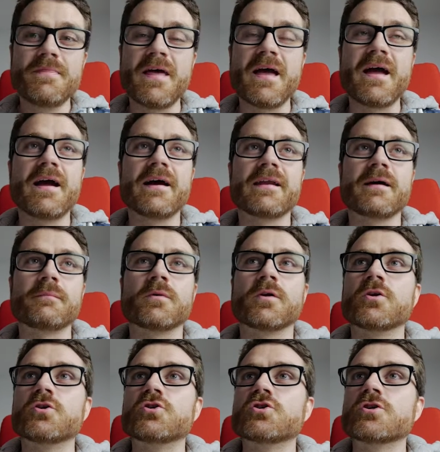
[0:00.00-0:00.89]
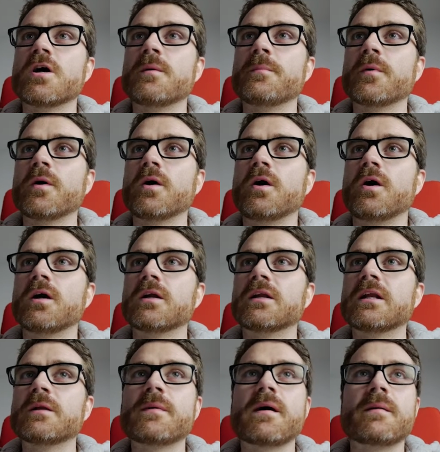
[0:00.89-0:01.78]
Then I'm going to drop on
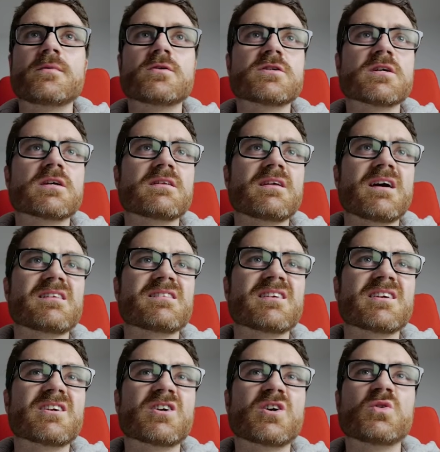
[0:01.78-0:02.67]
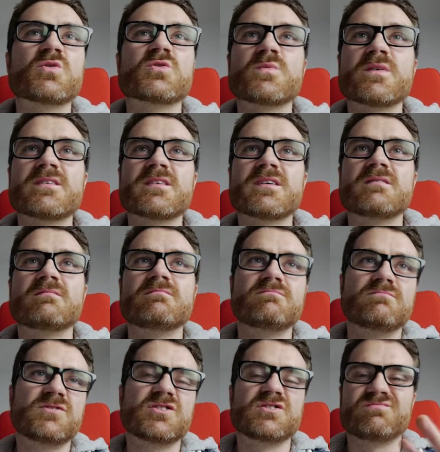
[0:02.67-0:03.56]
a little bit of music that I think goes with it,
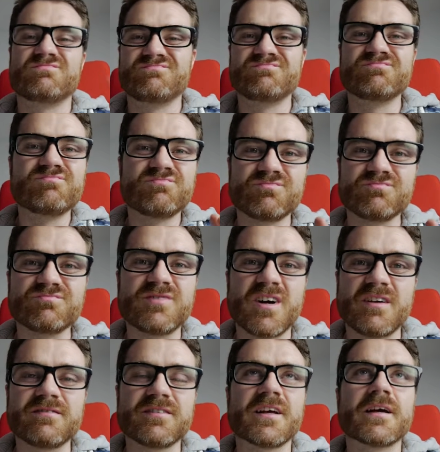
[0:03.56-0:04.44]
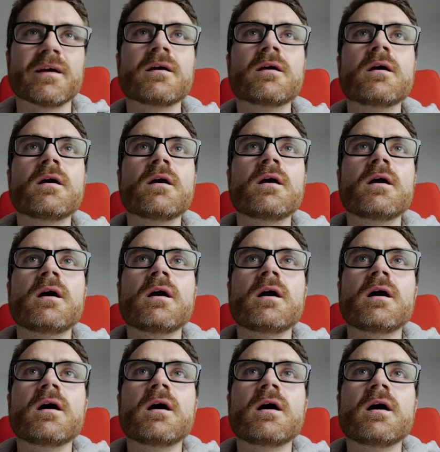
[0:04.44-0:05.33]
just roughly.
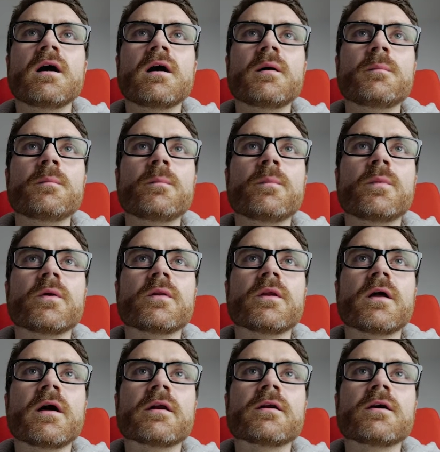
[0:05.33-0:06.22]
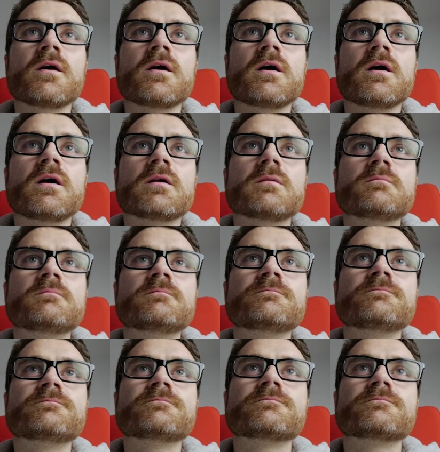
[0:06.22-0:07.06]
Put that on.